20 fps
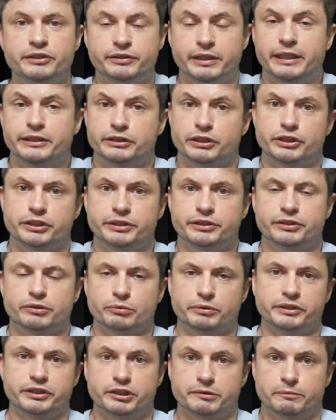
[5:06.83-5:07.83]
These
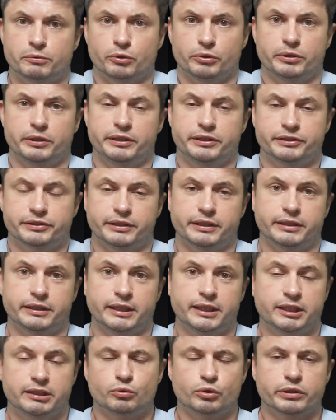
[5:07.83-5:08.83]
antigens, or these proteins
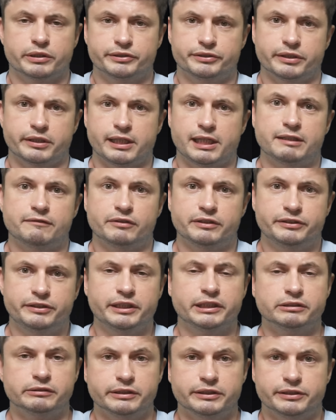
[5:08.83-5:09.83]
that work as a kind of a
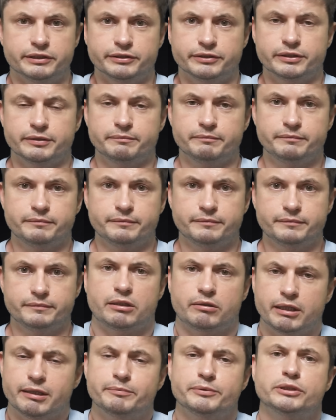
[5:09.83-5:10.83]
signaling system,
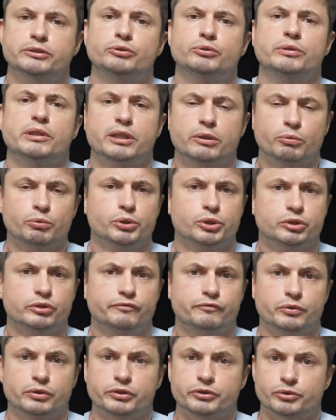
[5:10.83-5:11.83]
are absolutely
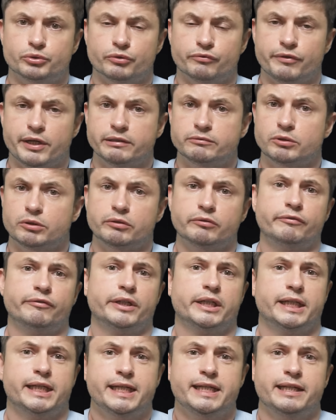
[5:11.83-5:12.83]
crucial for the survival
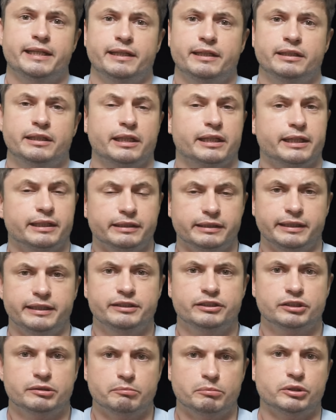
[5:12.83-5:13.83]
of anything that
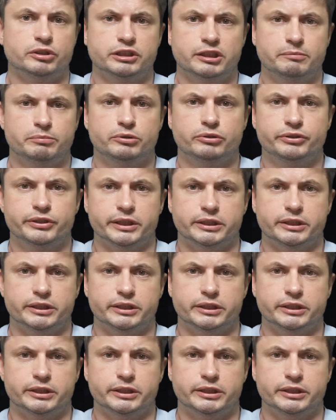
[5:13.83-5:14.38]
contains multiple